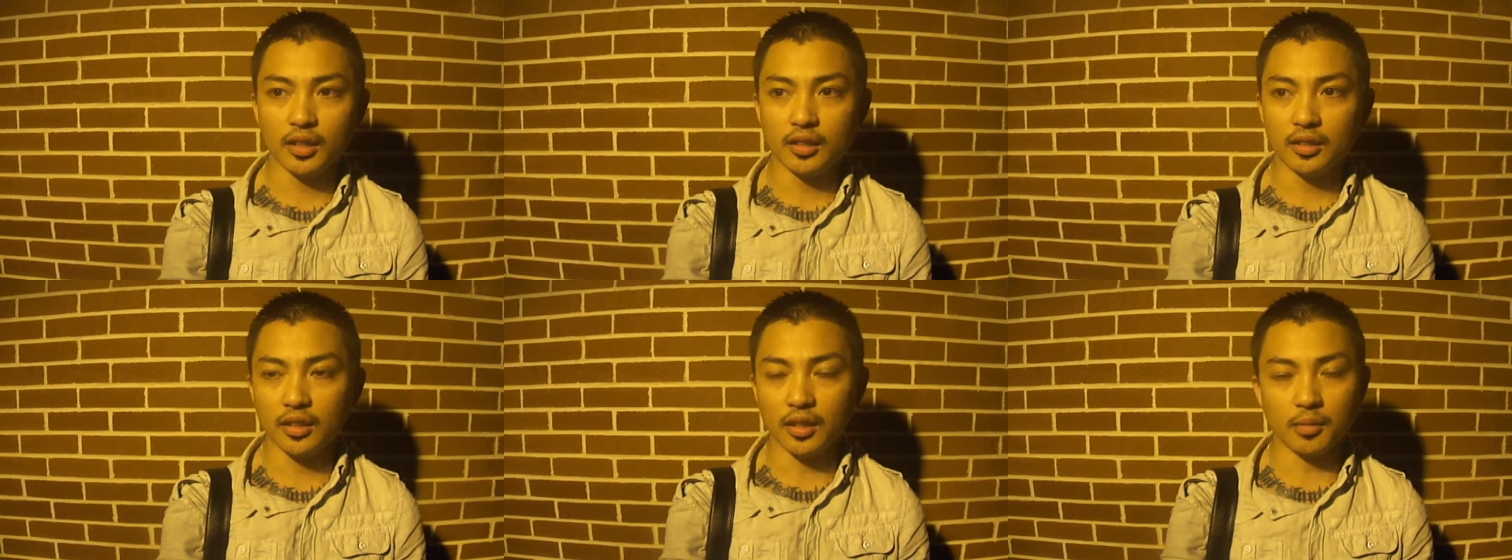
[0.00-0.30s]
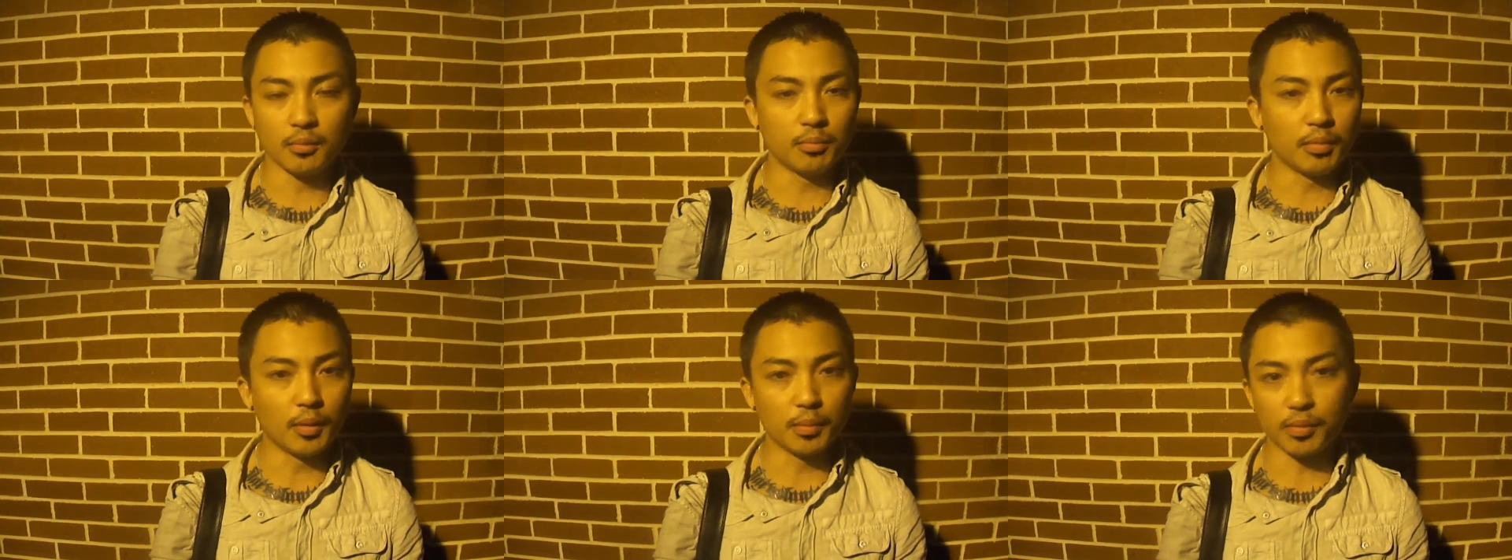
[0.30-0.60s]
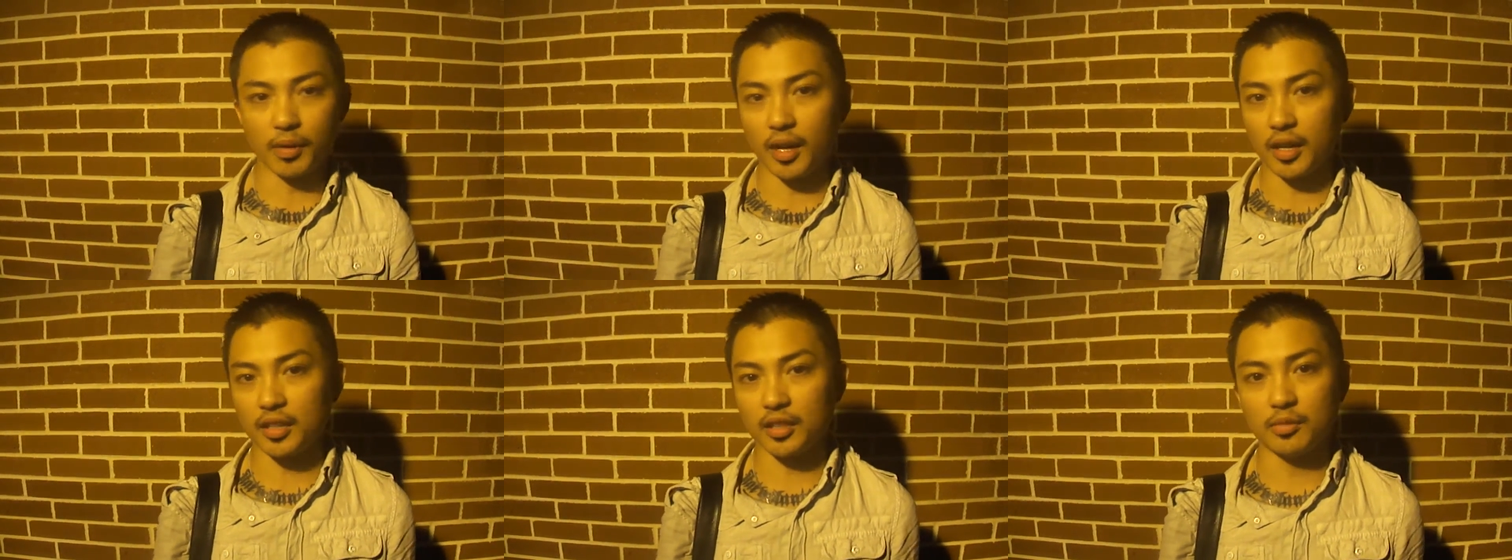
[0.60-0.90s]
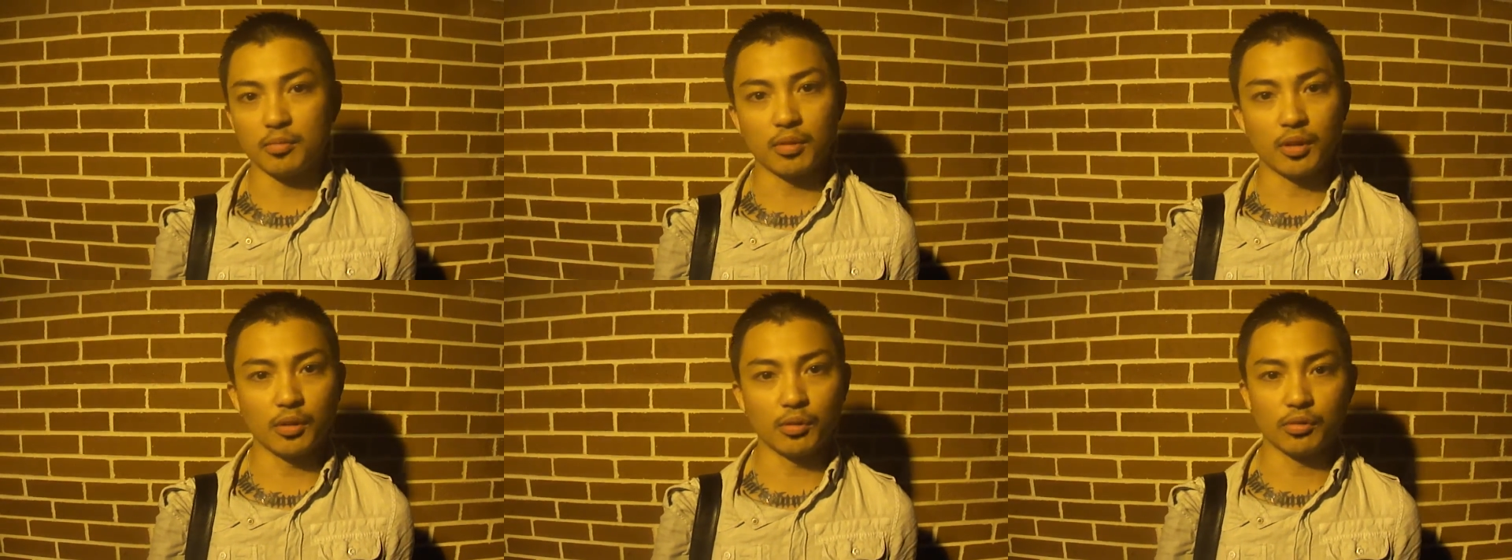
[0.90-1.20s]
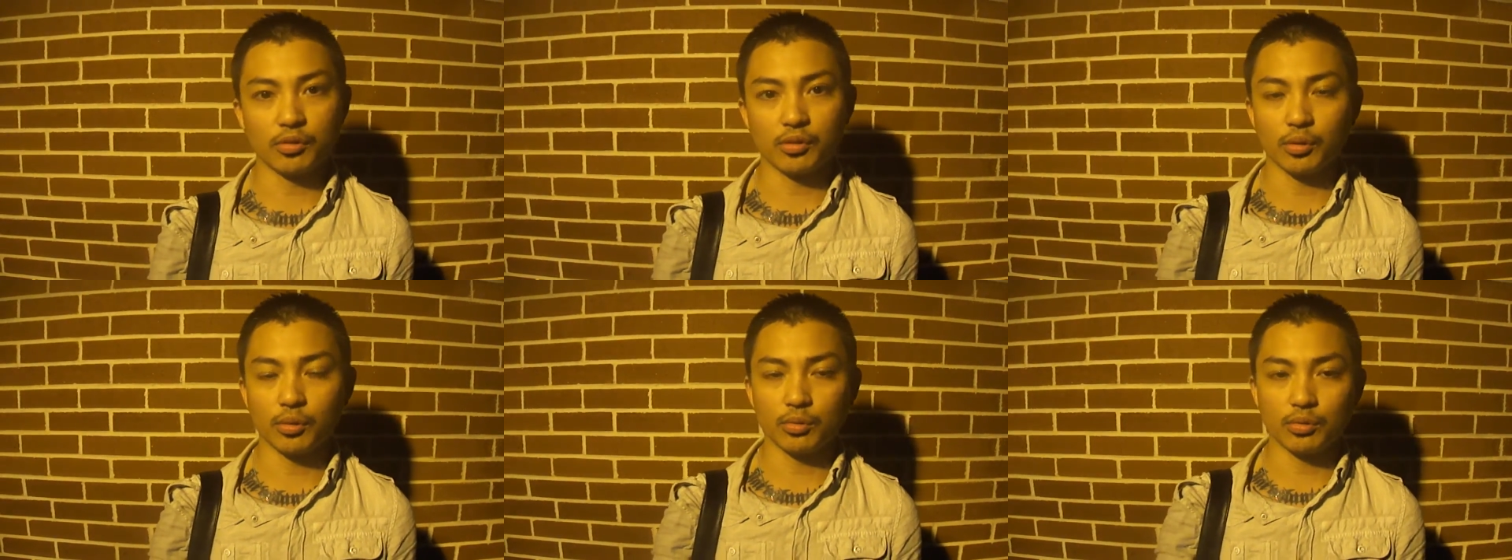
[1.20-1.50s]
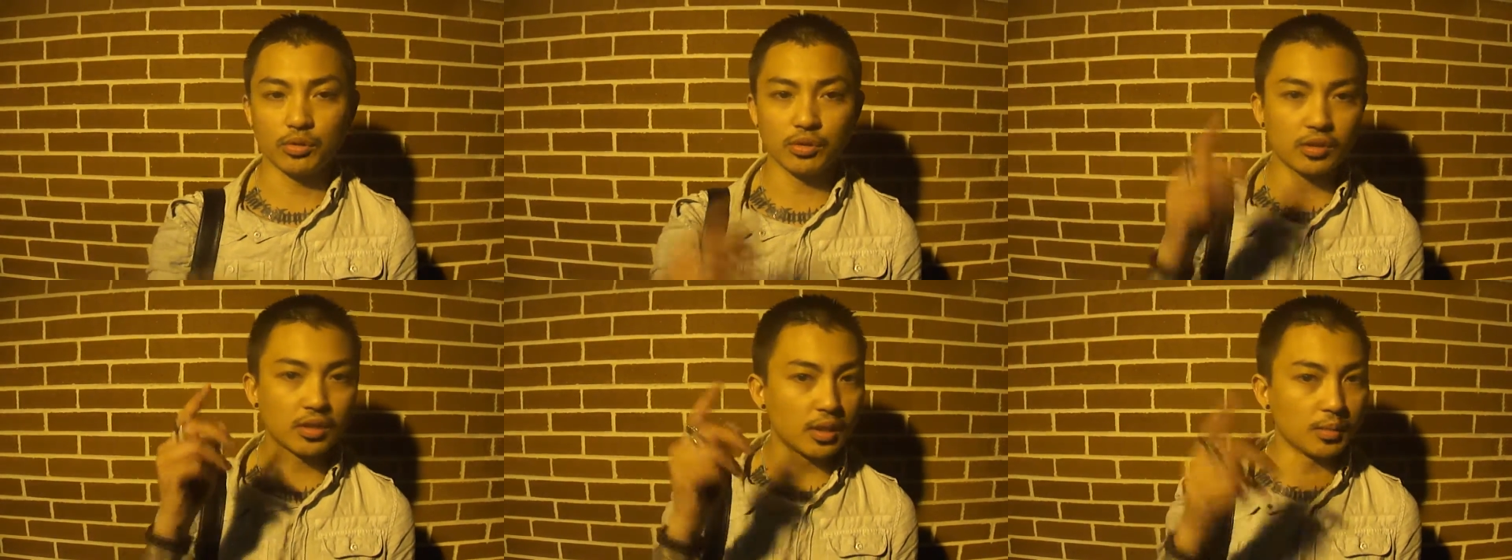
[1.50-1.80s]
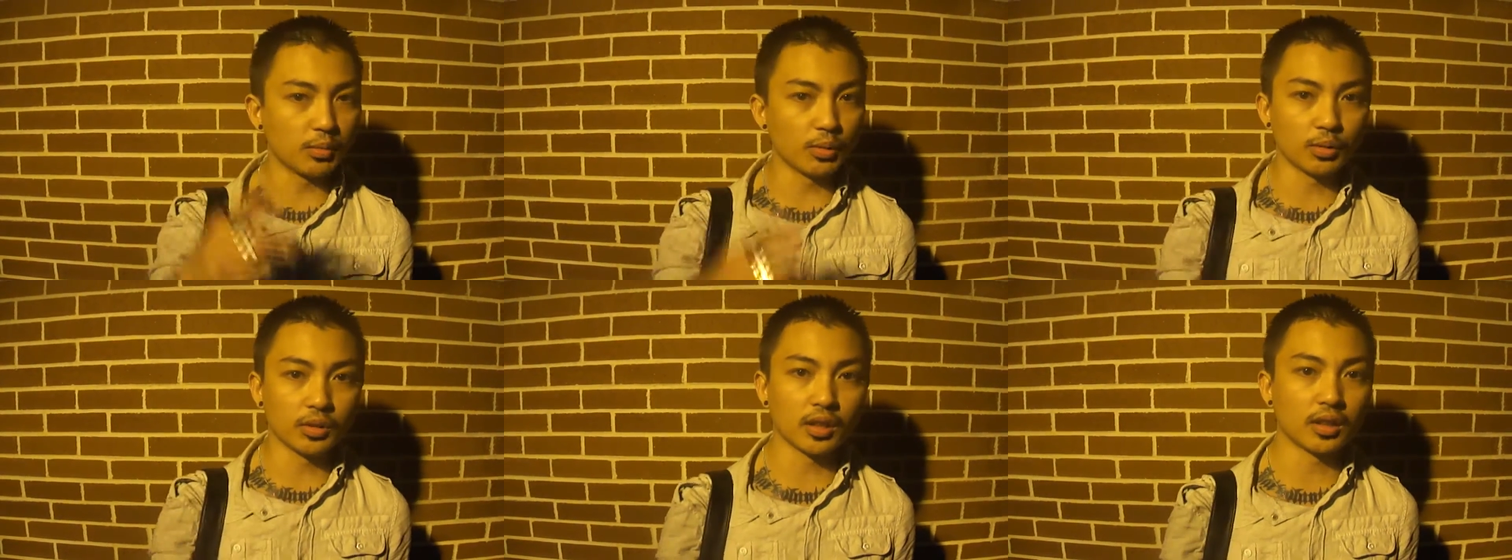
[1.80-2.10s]
nothing but proud of you, bro. So just
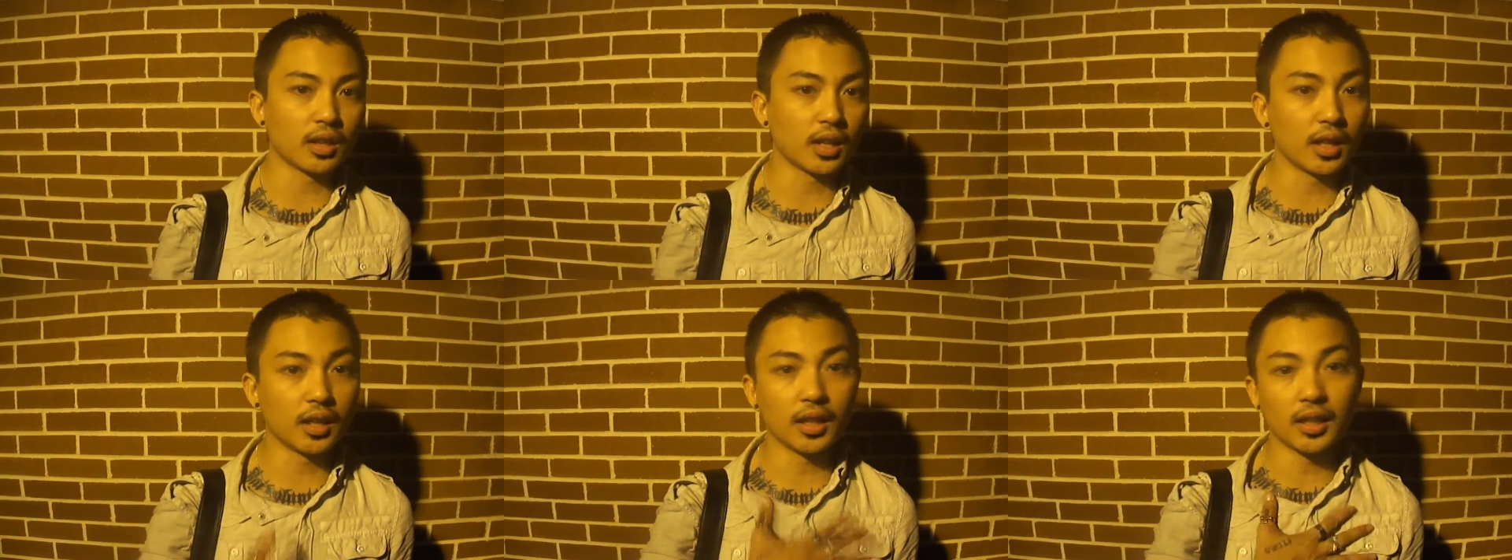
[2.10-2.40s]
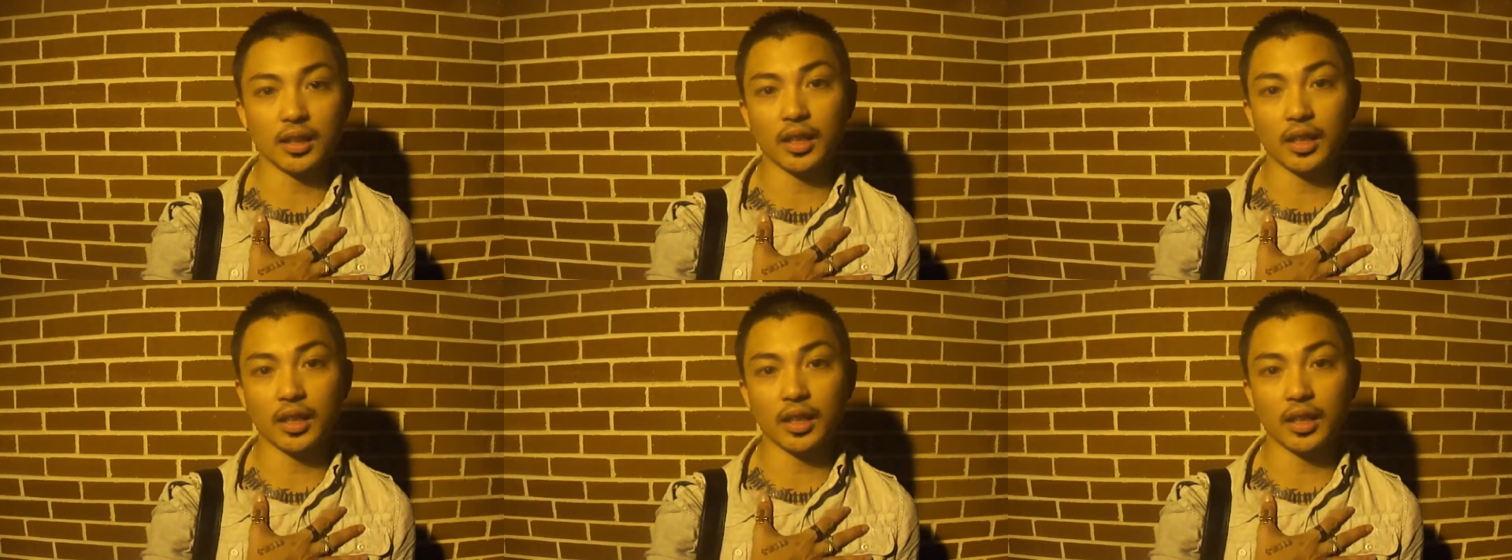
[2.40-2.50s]
keep doing your thing.